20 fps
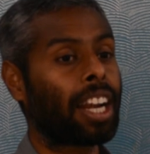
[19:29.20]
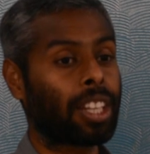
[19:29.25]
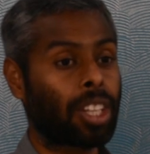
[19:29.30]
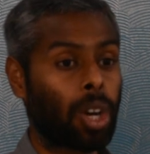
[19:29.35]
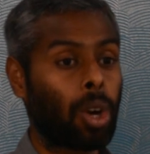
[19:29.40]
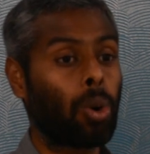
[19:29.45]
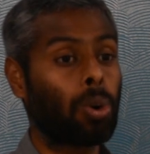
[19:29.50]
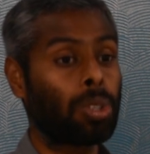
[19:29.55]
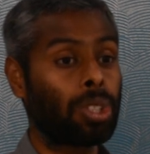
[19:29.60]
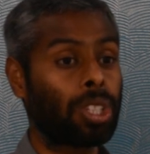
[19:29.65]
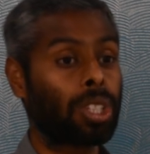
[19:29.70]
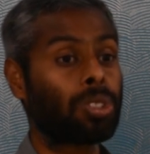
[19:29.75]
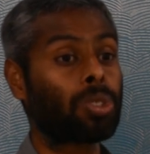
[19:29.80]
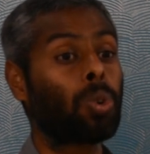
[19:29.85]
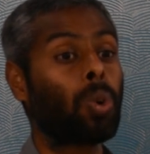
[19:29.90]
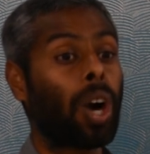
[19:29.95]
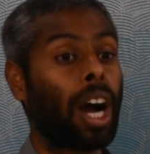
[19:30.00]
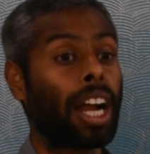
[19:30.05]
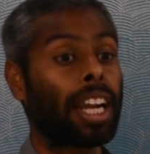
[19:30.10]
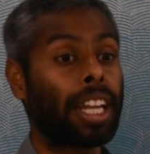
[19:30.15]
and
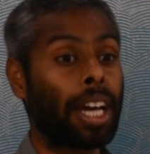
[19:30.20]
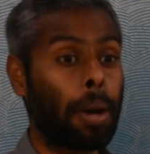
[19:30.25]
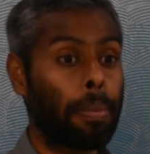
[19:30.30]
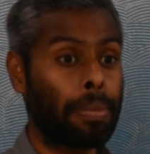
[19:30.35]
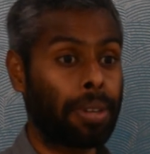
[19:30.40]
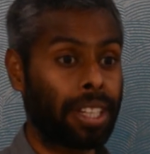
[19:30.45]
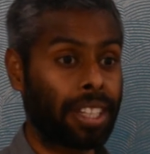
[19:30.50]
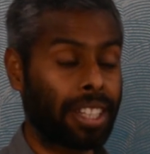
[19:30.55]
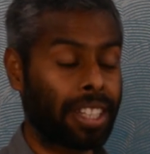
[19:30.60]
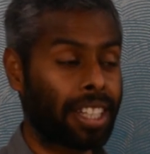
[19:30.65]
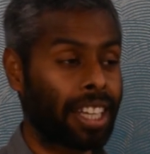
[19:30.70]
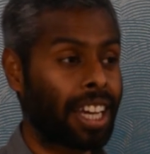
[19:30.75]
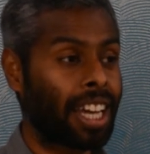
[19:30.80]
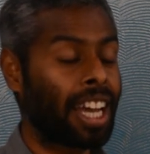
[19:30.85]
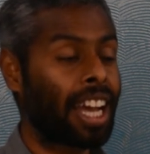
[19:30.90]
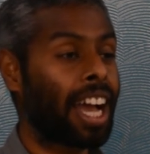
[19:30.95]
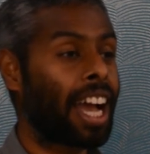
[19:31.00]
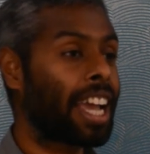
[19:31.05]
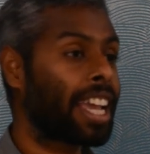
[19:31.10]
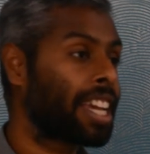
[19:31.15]
coaches who adapted
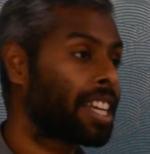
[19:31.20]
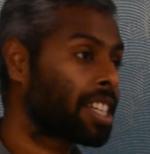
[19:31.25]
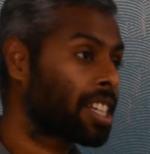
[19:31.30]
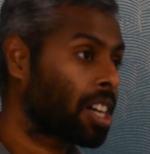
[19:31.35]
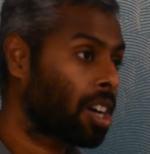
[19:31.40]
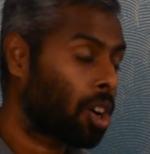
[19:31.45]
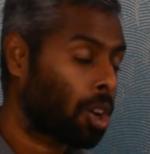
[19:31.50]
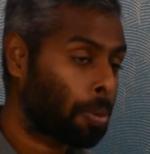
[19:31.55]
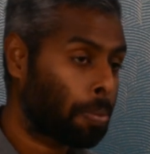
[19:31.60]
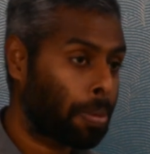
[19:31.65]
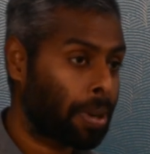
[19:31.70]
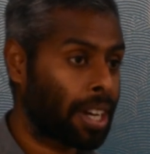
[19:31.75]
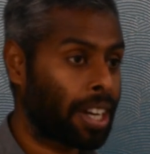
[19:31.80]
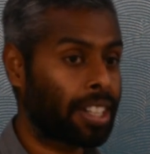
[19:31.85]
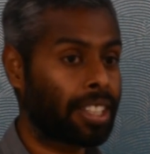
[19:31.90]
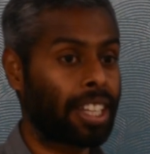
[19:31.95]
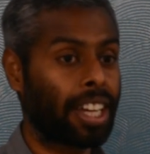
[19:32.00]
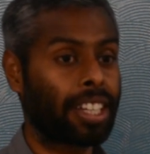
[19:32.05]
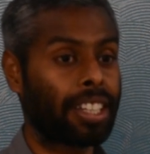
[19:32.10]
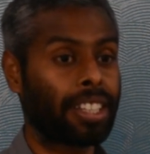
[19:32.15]

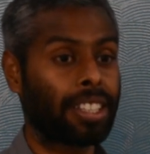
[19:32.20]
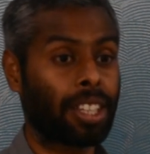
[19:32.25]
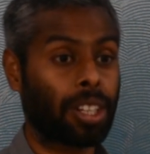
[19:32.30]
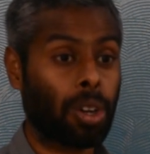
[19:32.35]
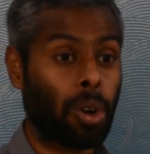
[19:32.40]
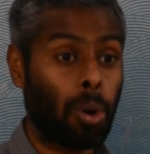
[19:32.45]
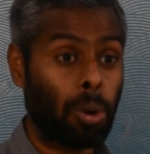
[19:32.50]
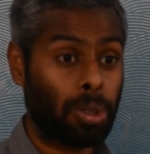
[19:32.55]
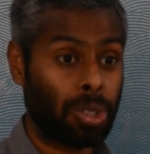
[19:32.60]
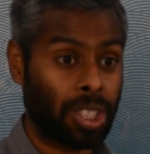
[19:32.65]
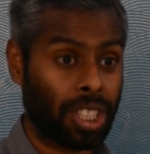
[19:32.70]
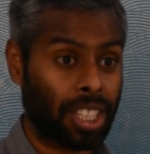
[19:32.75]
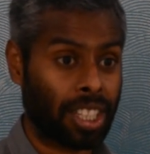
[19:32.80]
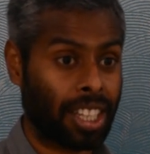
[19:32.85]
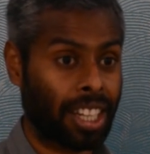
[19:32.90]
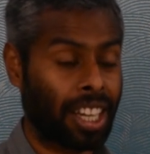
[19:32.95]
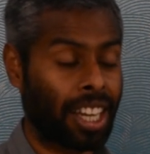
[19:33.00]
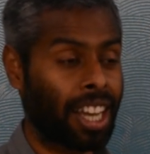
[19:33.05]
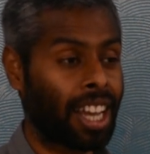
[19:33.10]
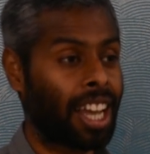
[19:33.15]
incorporate that in the
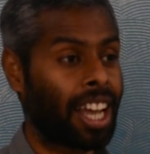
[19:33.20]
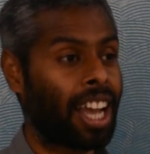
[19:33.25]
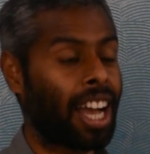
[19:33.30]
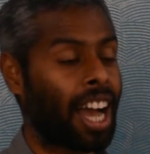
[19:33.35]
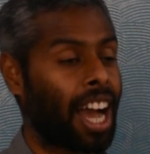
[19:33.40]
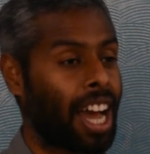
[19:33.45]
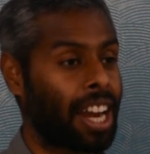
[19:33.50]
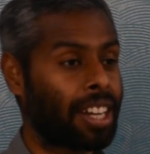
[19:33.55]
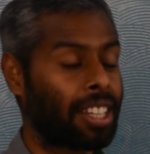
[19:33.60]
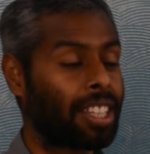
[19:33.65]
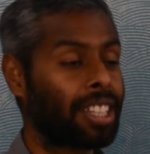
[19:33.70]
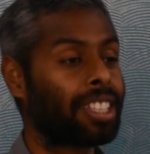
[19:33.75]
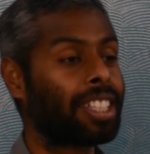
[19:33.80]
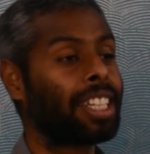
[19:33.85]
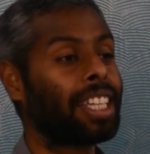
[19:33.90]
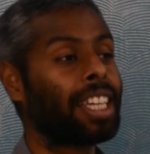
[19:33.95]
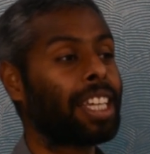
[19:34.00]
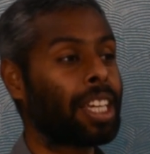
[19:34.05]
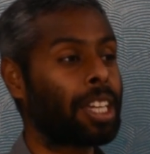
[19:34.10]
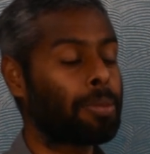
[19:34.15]
coaching, and the
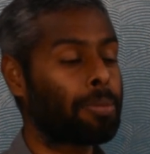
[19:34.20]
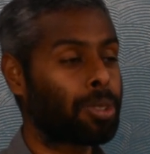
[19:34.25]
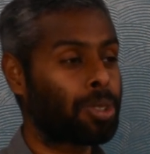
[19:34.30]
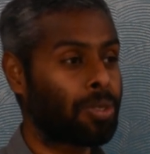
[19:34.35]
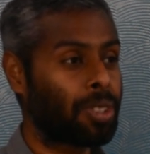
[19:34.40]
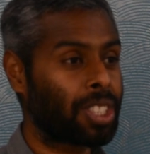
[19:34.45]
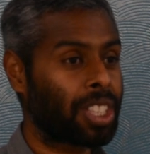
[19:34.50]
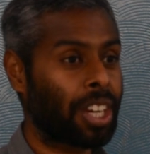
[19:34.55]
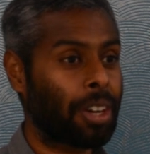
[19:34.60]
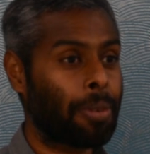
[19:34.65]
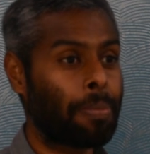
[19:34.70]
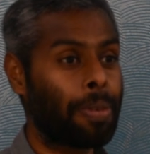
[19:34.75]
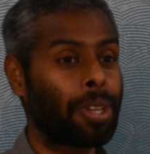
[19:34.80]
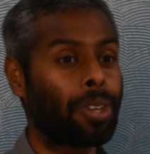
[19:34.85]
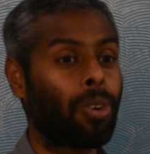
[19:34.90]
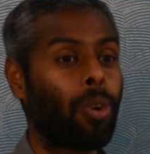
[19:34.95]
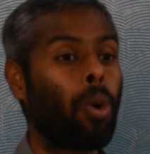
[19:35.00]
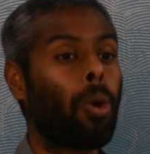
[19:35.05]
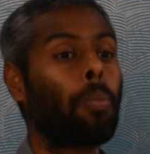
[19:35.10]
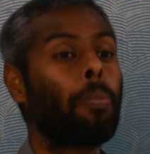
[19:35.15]
teams which have
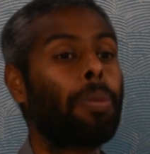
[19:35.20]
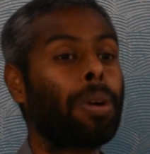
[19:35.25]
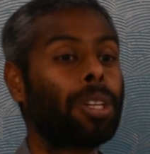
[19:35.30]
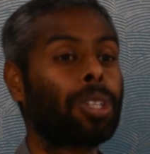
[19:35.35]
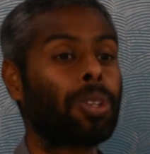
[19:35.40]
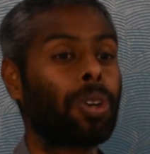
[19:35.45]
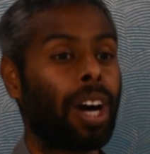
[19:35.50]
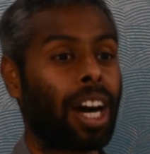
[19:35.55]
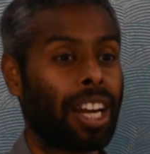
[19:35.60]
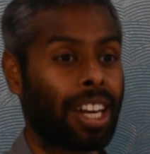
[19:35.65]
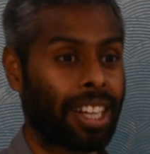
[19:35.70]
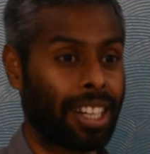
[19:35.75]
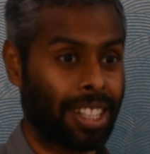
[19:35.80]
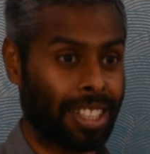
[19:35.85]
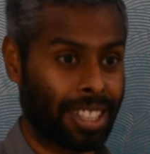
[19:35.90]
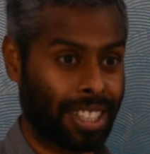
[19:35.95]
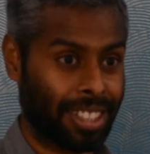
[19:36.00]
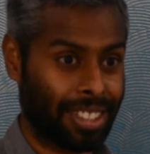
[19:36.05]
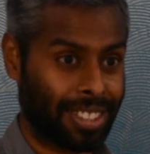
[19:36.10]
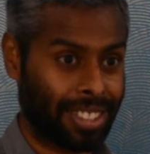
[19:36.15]
been open to
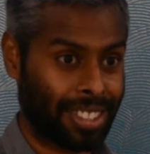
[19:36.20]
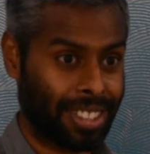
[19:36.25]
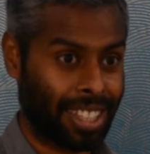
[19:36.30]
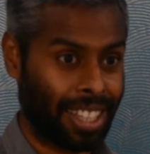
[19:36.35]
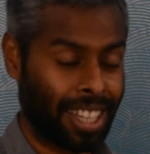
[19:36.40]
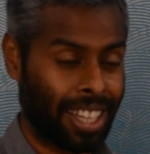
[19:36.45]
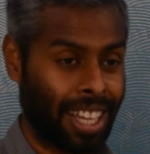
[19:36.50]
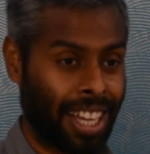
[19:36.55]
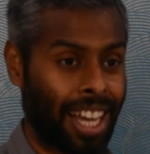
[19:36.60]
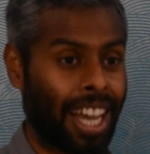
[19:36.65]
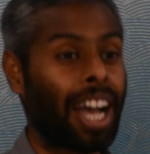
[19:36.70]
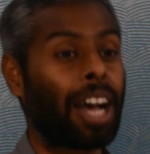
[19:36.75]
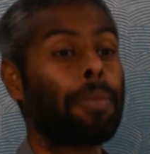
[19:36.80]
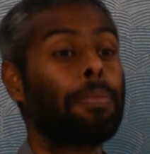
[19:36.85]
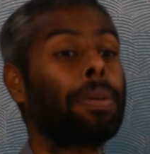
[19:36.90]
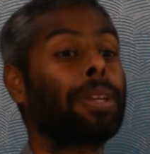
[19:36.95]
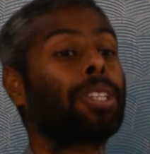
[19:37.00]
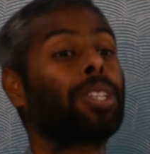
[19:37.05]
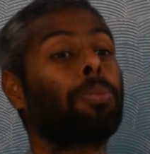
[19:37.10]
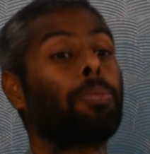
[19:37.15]
analytics
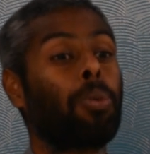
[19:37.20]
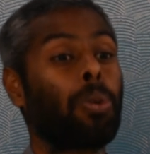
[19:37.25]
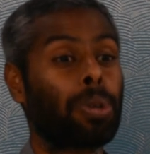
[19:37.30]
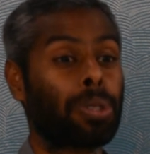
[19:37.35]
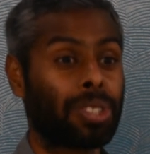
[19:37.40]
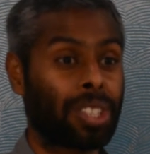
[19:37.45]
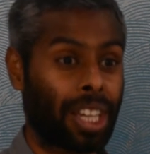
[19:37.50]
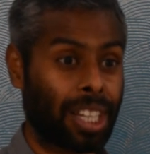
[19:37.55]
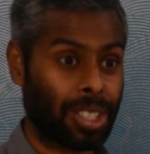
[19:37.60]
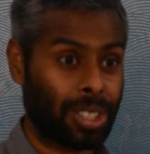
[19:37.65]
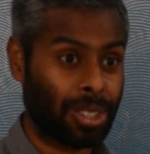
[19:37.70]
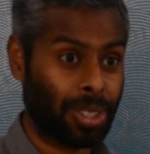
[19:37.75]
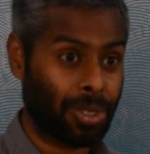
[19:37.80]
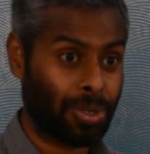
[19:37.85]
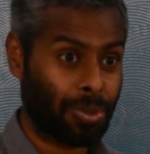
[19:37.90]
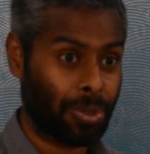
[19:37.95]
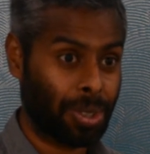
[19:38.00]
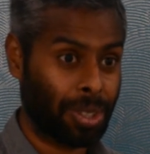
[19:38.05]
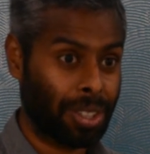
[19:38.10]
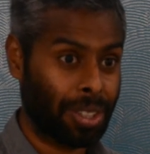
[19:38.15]
have been the most
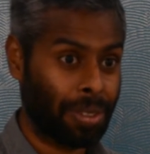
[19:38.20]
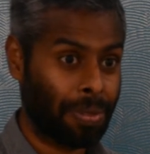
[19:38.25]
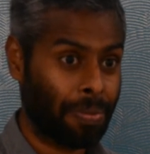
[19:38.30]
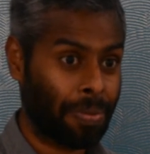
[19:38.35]
successful.